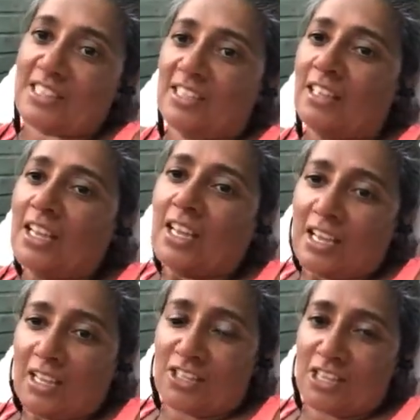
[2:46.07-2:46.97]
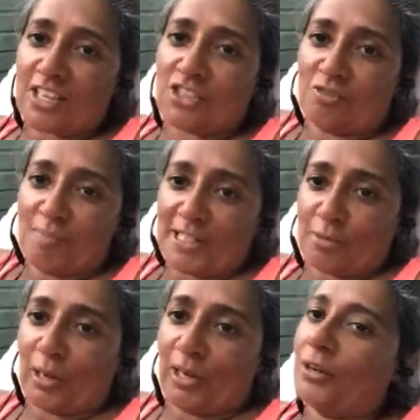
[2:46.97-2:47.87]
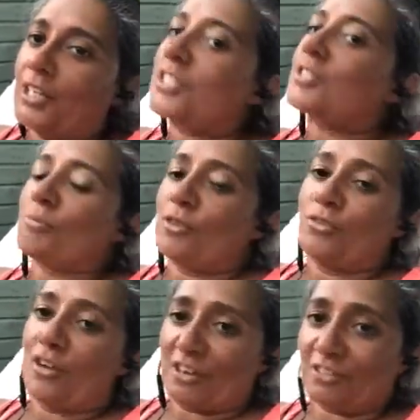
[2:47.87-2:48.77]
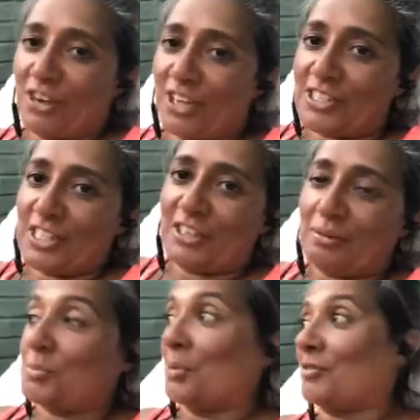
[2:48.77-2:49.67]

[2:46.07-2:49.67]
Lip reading: And as you've met Apollo, he doesn't move very fast, so that was a bit of